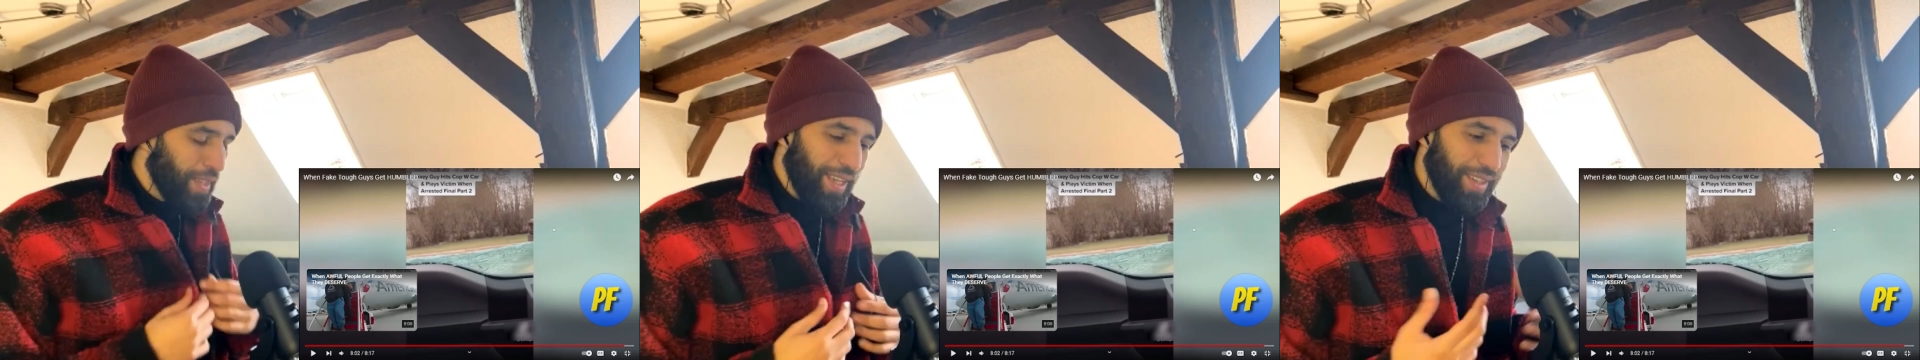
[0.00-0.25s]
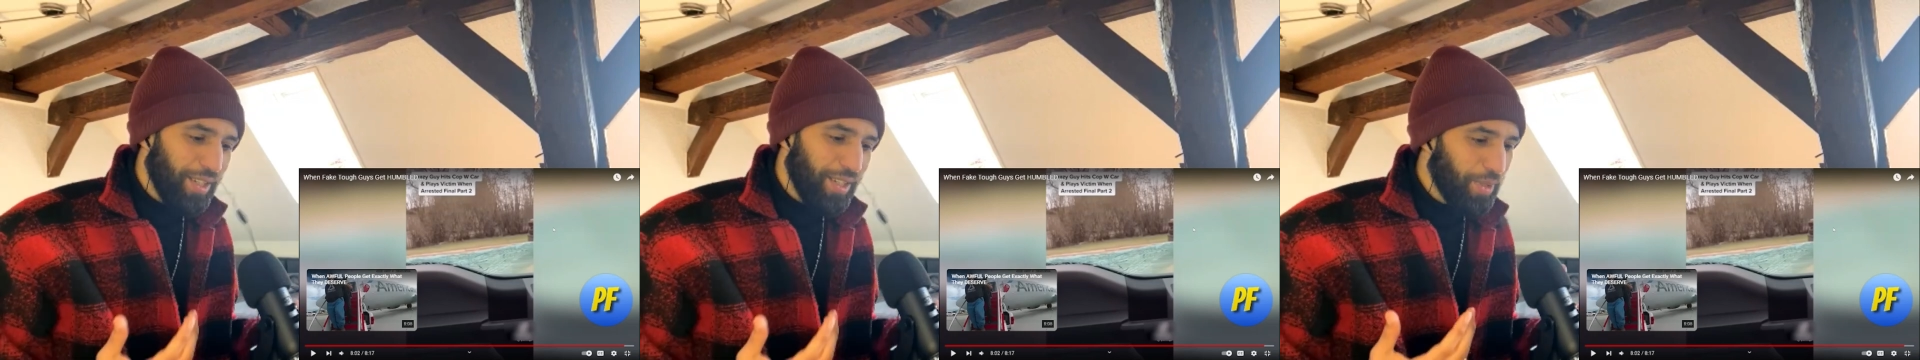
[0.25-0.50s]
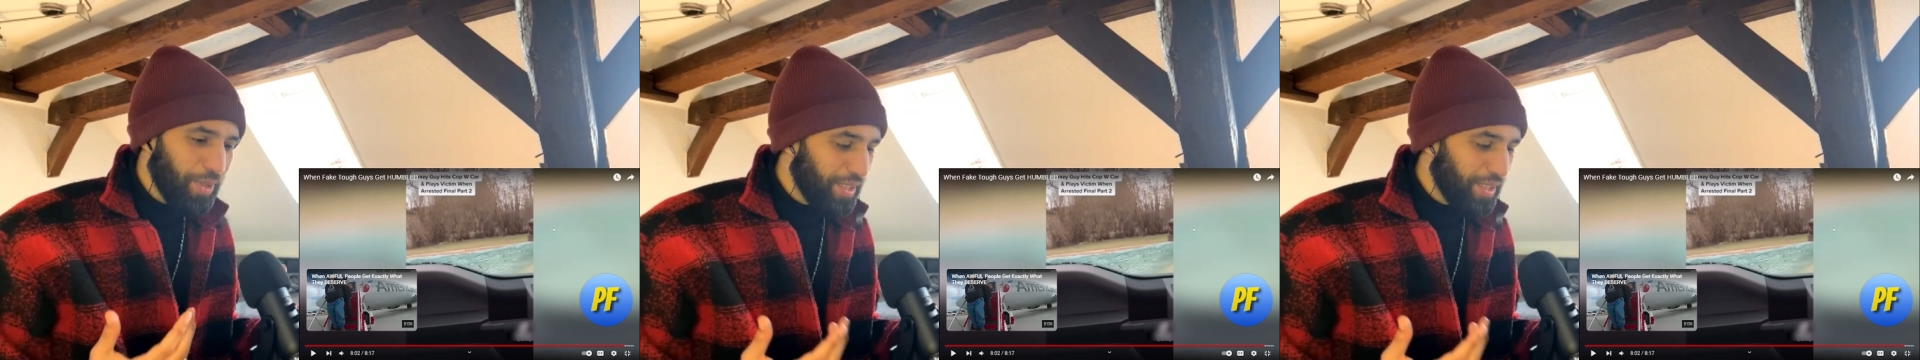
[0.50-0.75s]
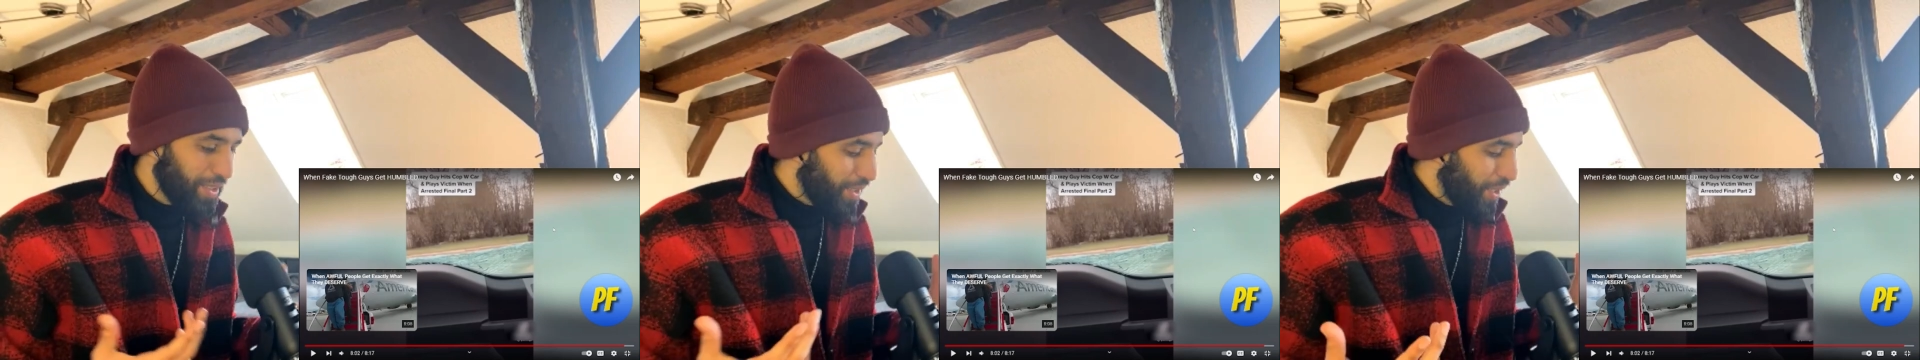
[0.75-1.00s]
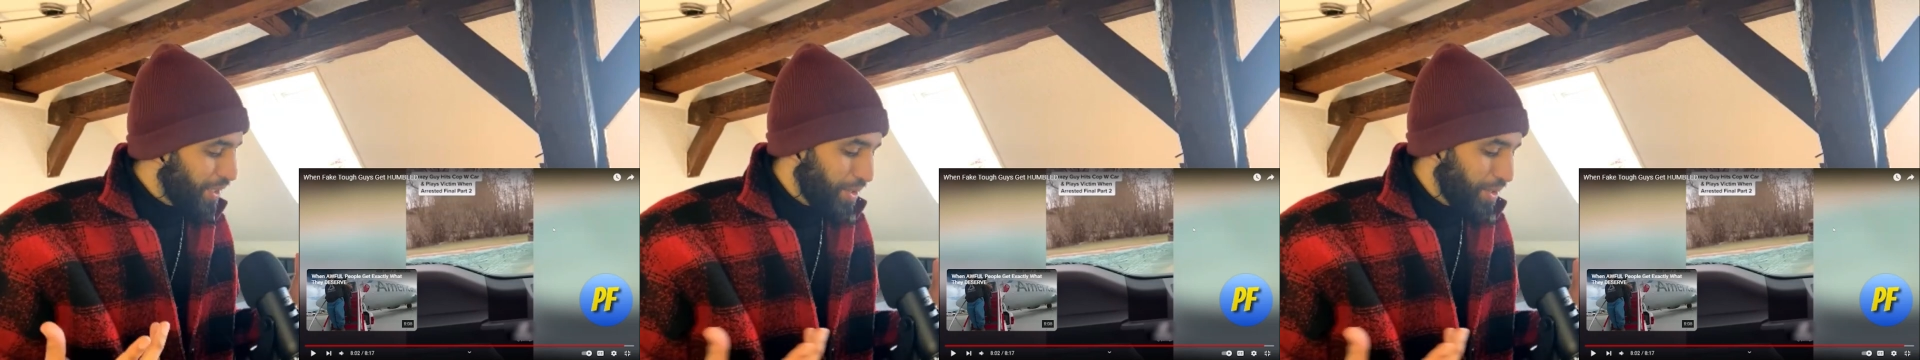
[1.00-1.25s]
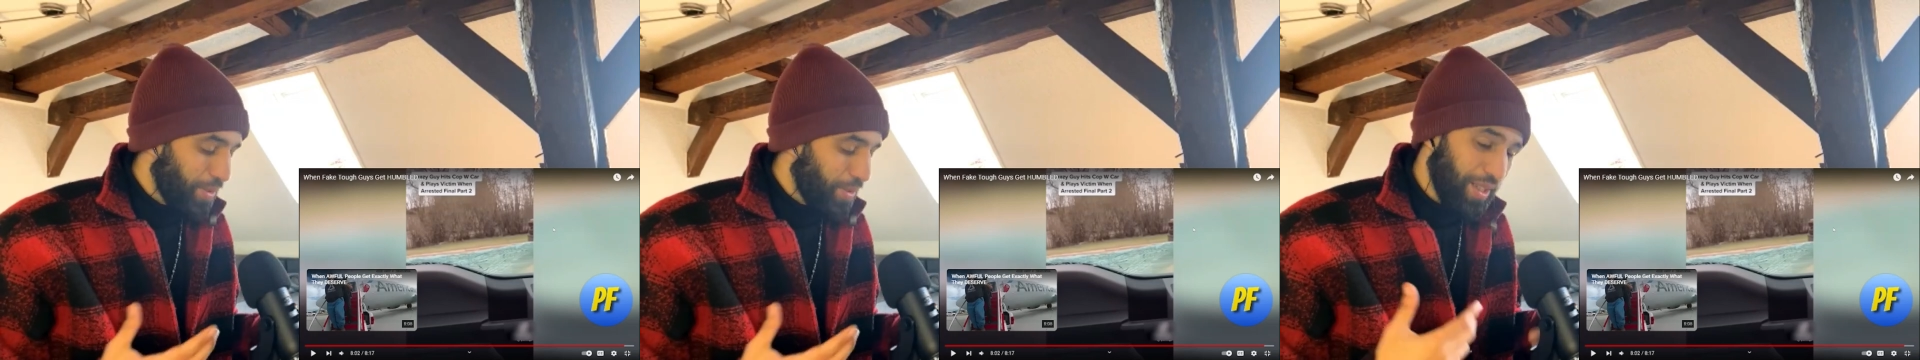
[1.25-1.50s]
and then when
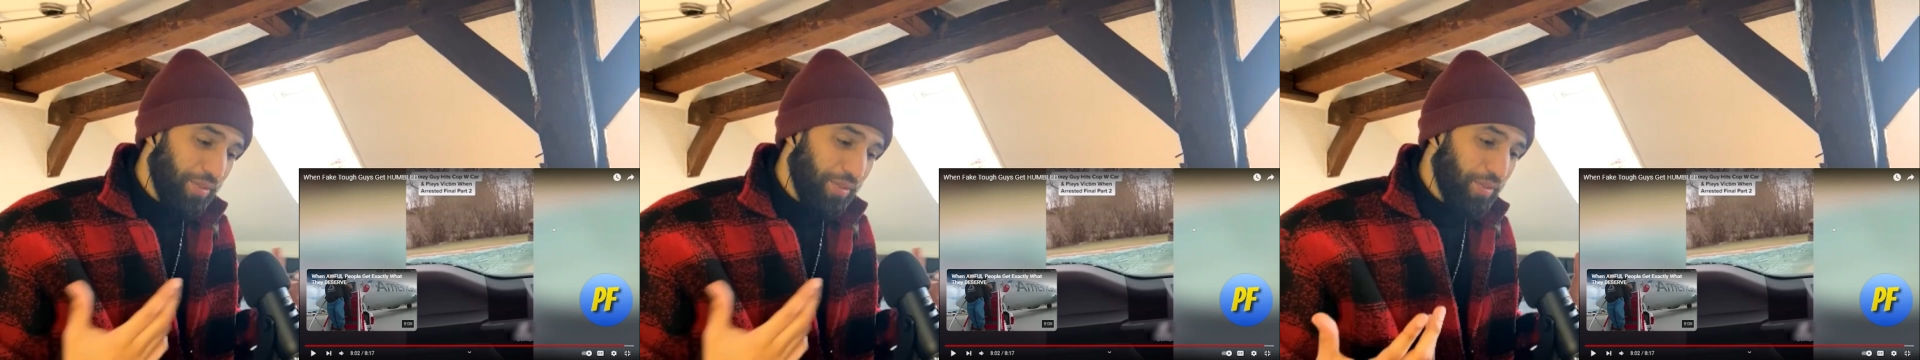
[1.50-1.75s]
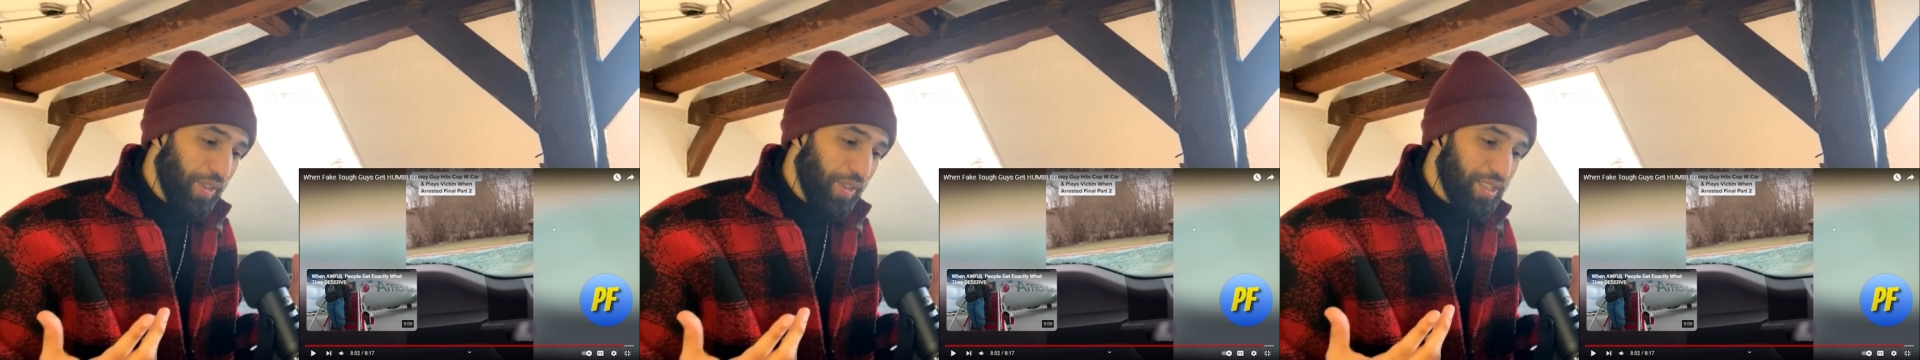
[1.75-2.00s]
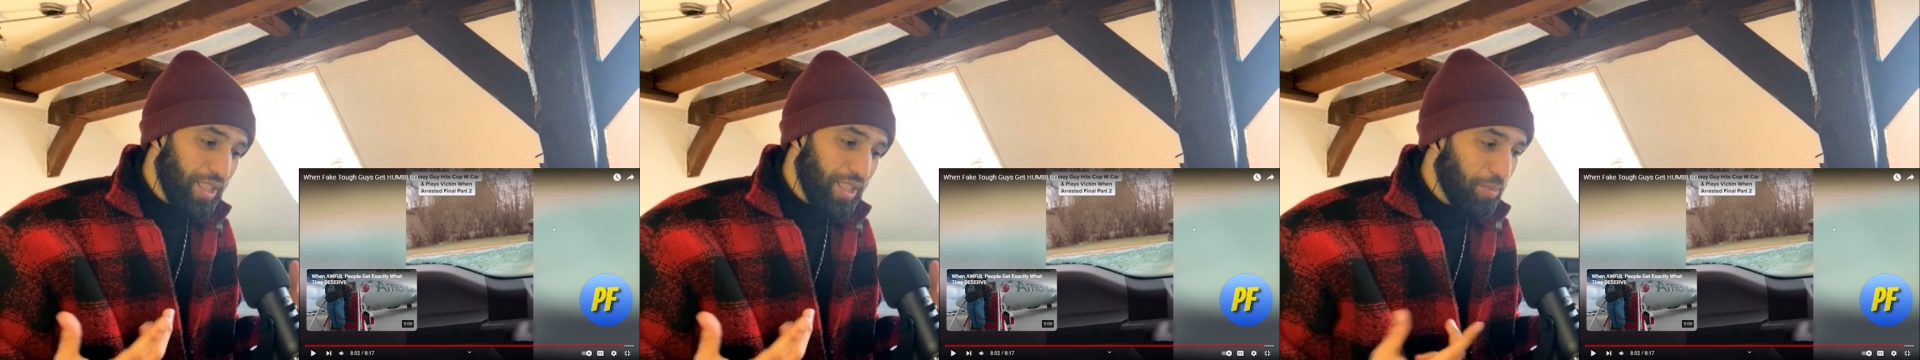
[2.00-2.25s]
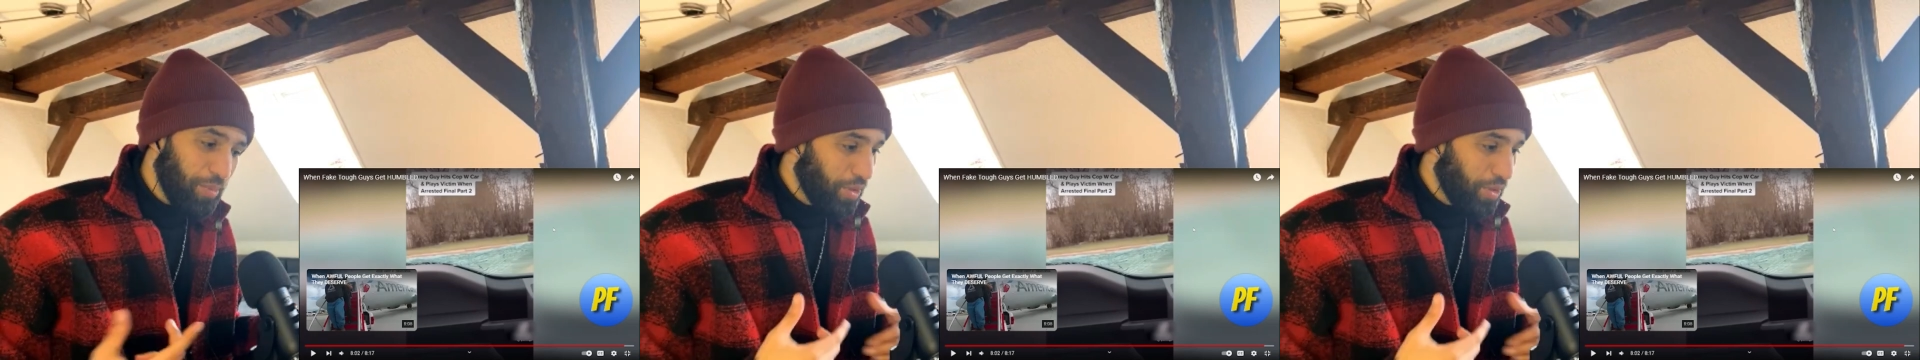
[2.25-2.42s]
when they face them or